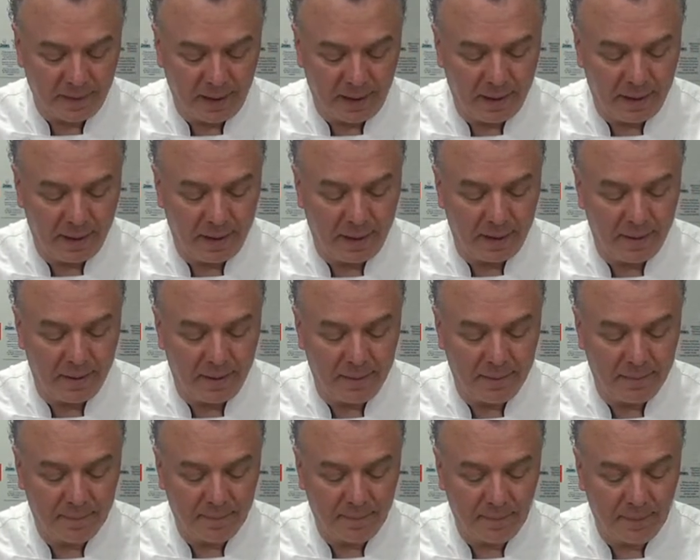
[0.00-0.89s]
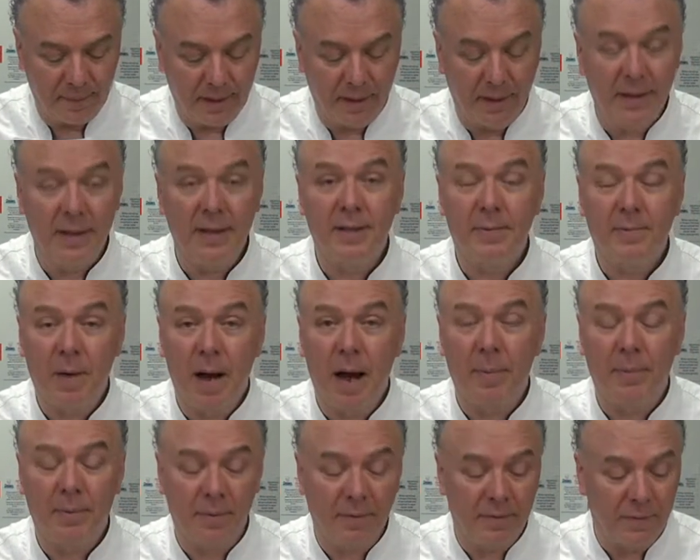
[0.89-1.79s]
uh, is
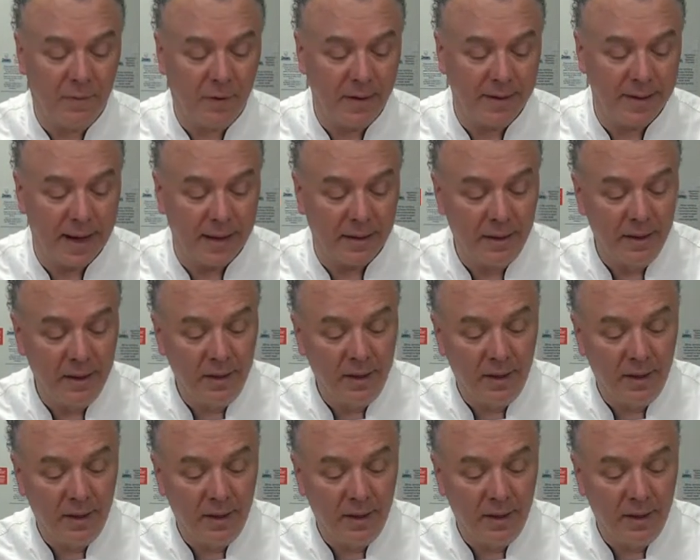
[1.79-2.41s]
popular for that.